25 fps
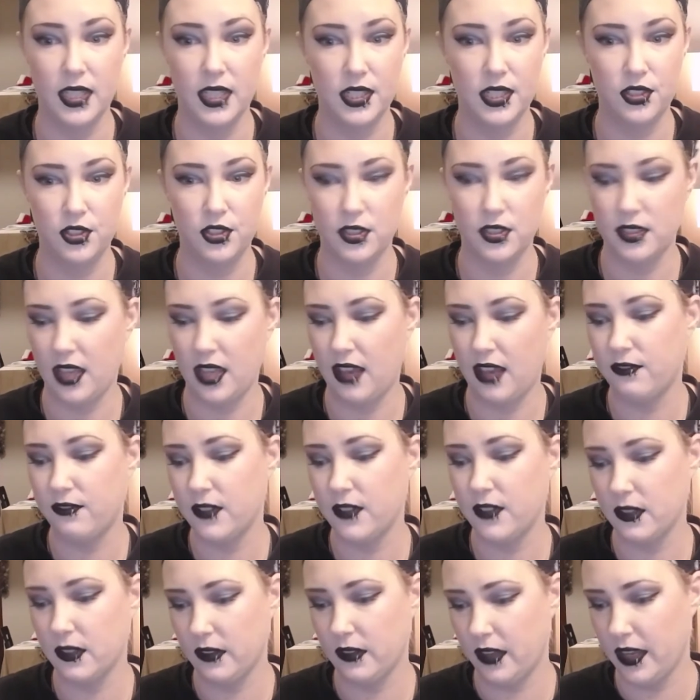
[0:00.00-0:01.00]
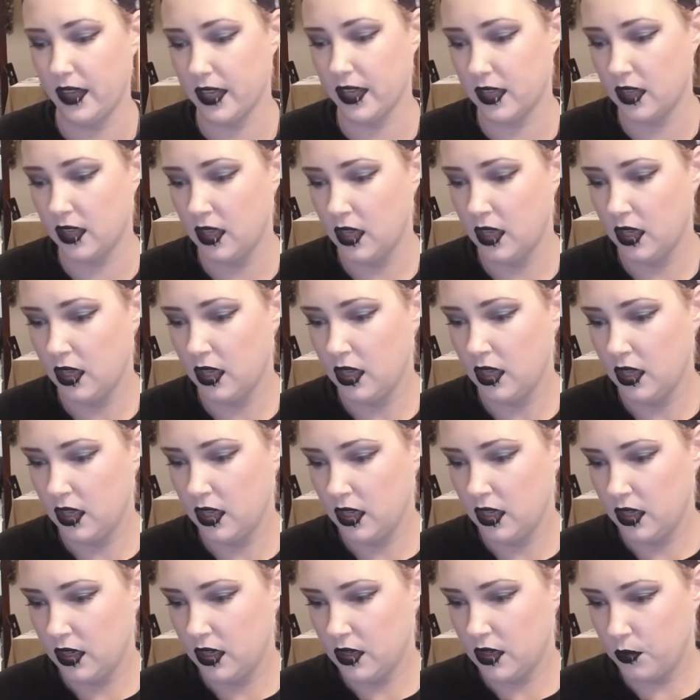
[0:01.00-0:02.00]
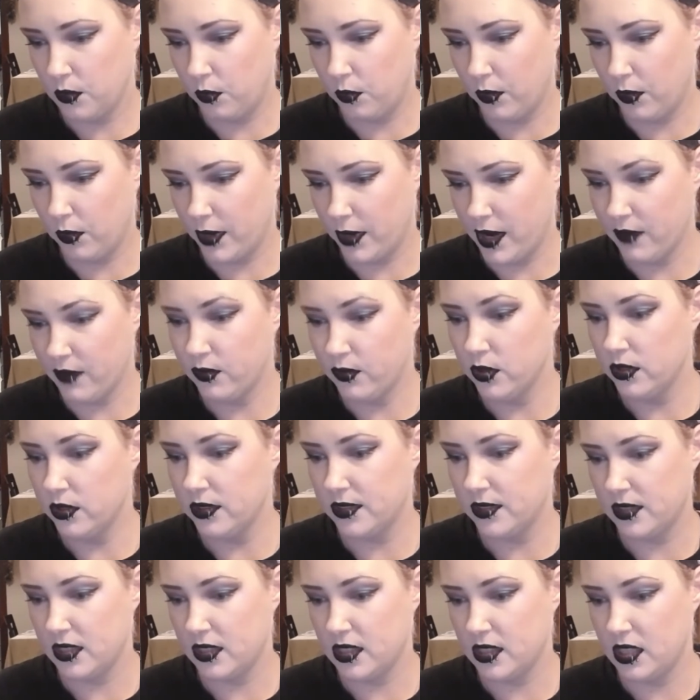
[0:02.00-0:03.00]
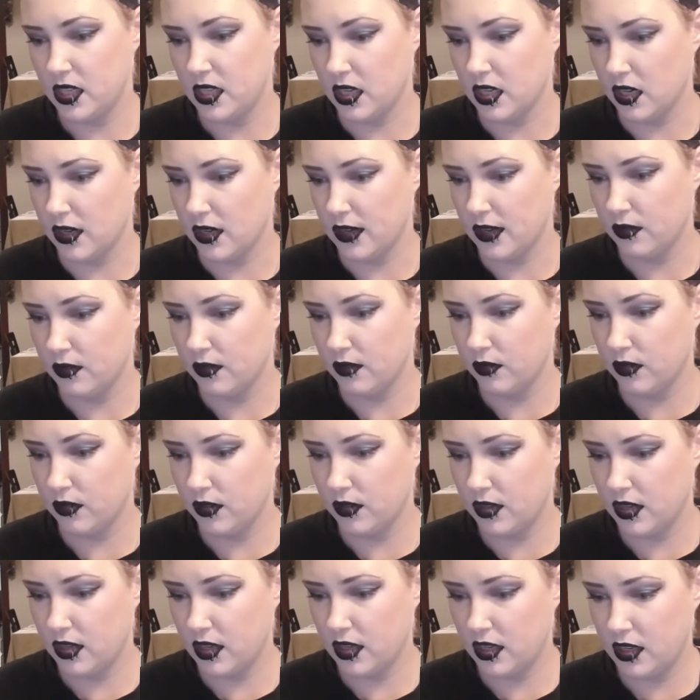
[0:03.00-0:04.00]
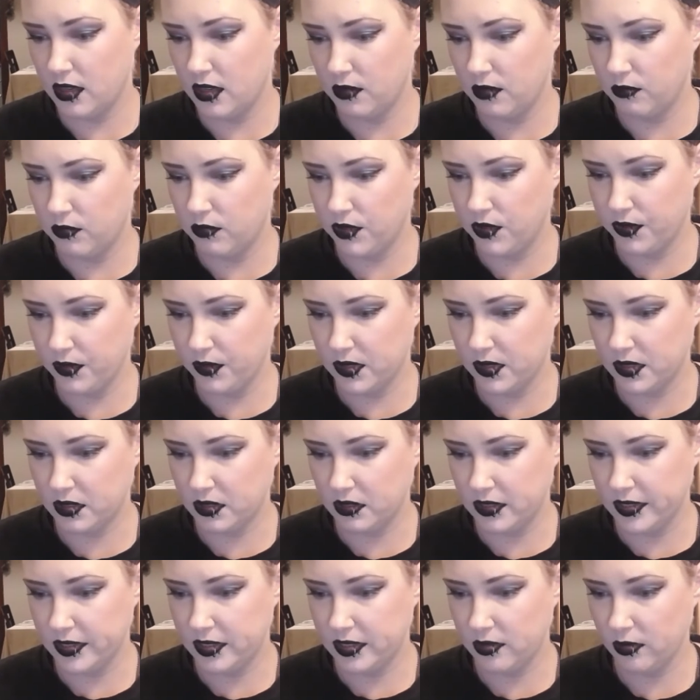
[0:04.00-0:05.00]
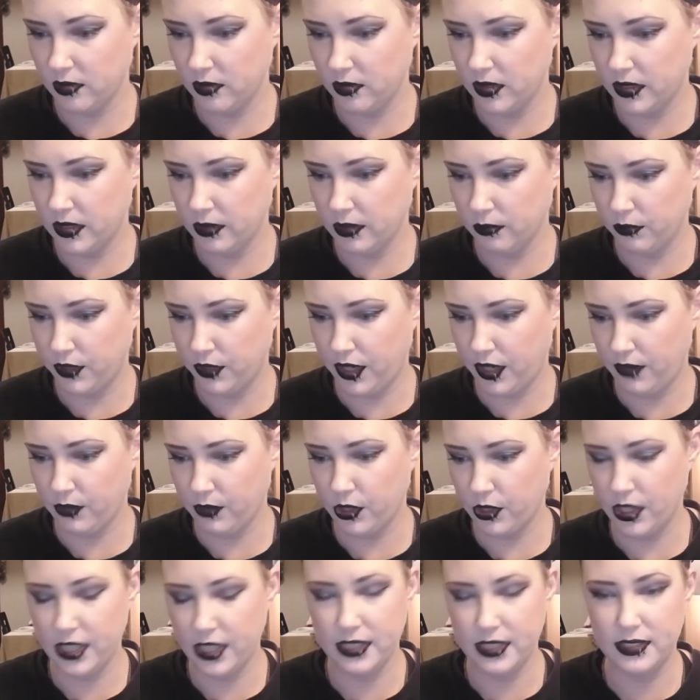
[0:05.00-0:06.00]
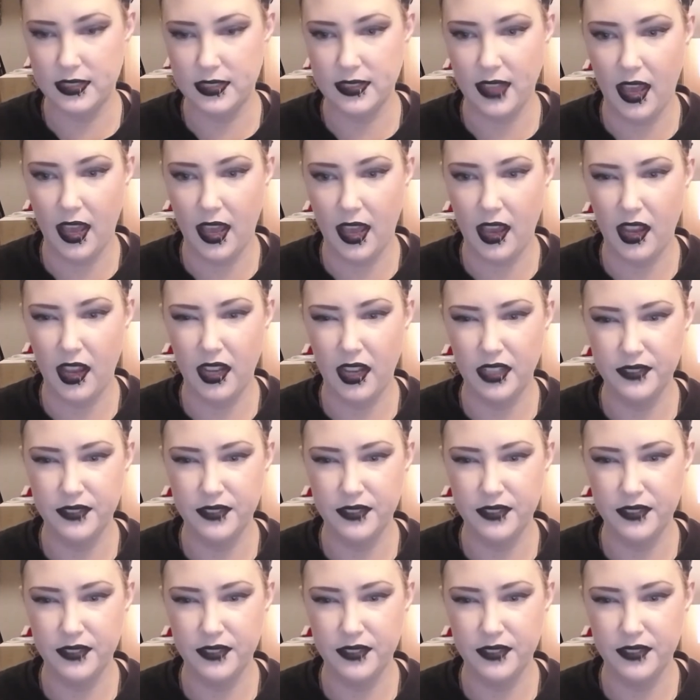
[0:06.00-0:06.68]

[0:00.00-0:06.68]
It's just, I feel like whatever is in here, whether it's glycerin or whatever, it's not.